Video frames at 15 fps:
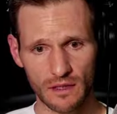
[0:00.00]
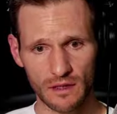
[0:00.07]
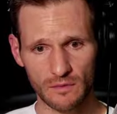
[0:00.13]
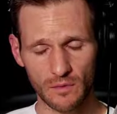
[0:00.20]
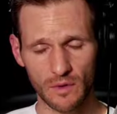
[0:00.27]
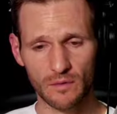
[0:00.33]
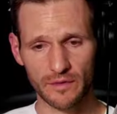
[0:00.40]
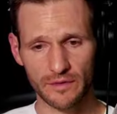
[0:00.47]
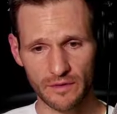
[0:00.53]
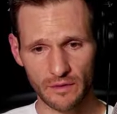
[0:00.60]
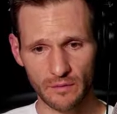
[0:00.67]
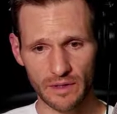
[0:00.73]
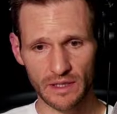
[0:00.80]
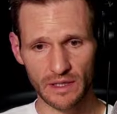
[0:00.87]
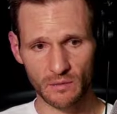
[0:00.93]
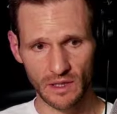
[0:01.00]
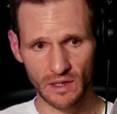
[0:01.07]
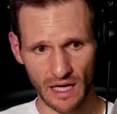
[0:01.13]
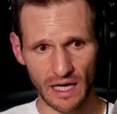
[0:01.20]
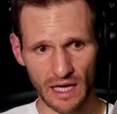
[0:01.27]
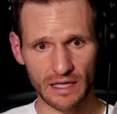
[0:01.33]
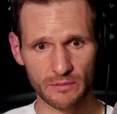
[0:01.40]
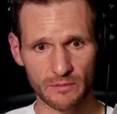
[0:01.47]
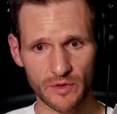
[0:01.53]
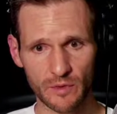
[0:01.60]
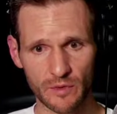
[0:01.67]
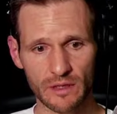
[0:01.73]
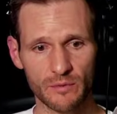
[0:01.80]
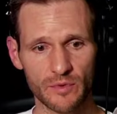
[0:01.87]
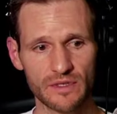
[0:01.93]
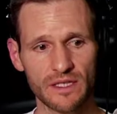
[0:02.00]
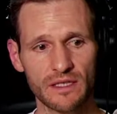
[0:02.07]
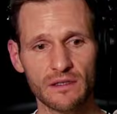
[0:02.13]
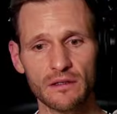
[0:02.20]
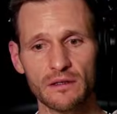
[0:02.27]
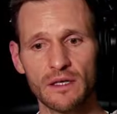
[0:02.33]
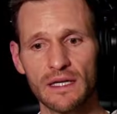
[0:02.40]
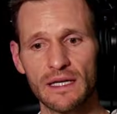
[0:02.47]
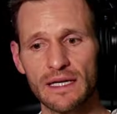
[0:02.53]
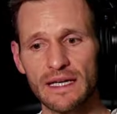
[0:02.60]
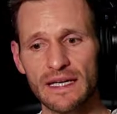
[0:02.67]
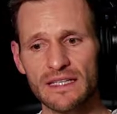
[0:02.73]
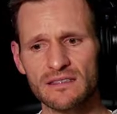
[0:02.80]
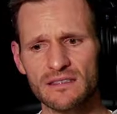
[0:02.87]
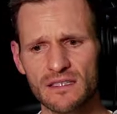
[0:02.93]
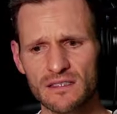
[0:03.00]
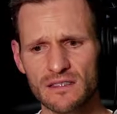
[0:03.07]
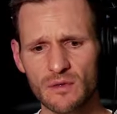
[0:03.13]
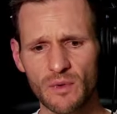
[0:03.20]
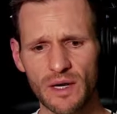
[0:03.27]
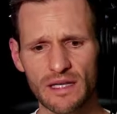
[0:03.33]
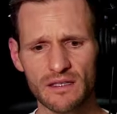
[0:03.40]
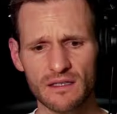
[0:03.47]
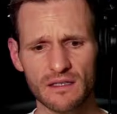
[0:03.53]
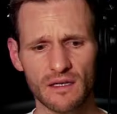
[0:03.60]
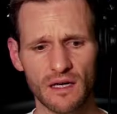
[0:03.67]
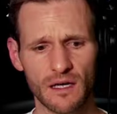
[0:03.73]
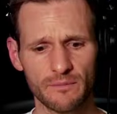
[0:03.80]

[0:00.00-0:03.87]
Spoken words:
we're doing and what I am doing in particular is the way that